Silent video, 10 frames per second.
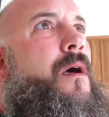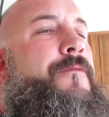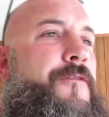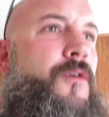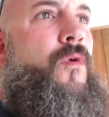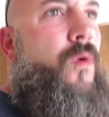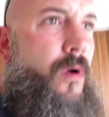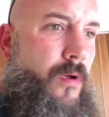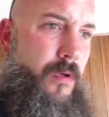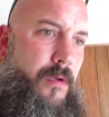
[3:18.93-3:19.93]
A
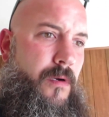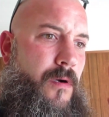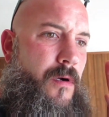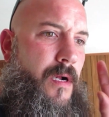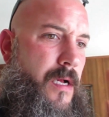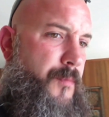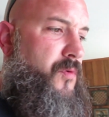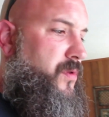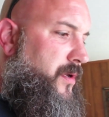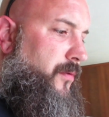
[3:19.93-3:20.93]
few or a
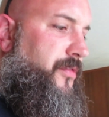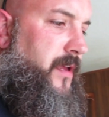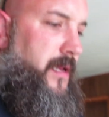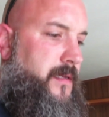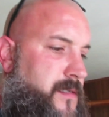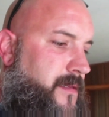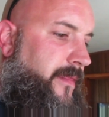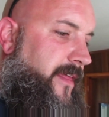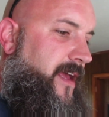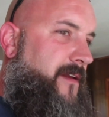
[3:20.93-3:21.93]
couple little things
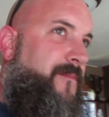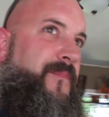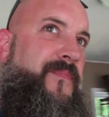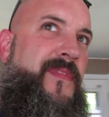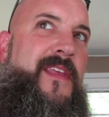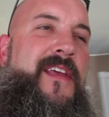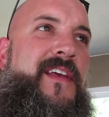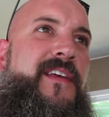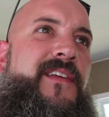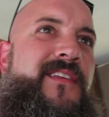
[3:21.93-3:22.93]
that
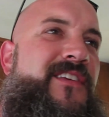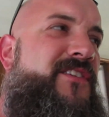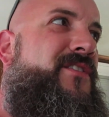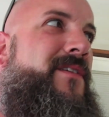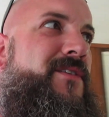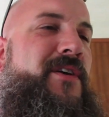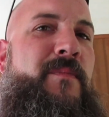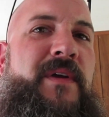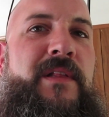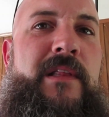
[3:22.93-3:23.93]
you
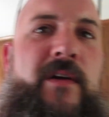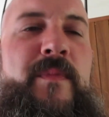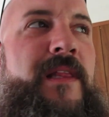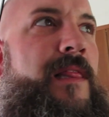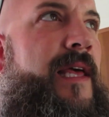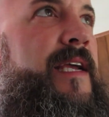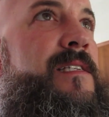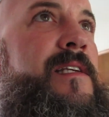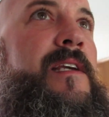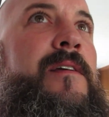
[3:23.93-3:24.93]
can be a little bit
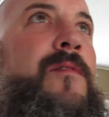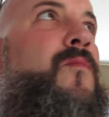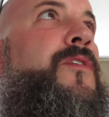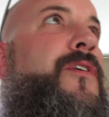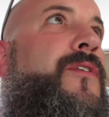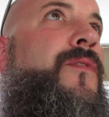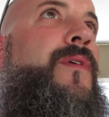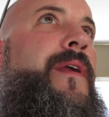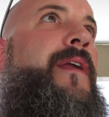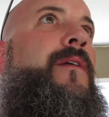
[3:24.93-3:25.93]
lazy when you're
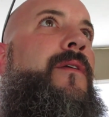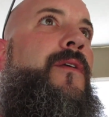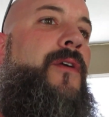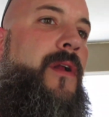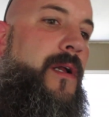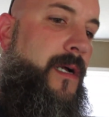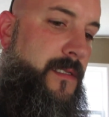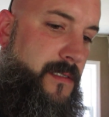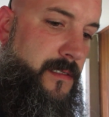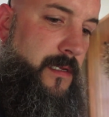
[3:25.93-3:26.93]
doing your
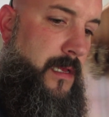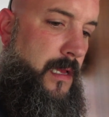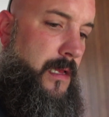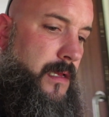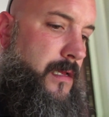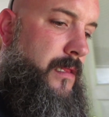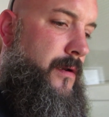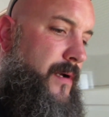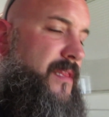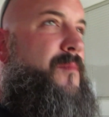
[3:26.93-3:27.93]
cuts. Uh, they
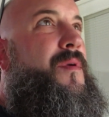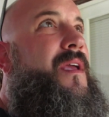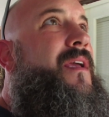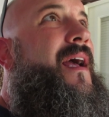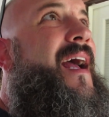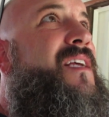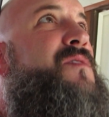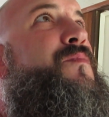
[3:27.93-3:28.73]
don't have to be as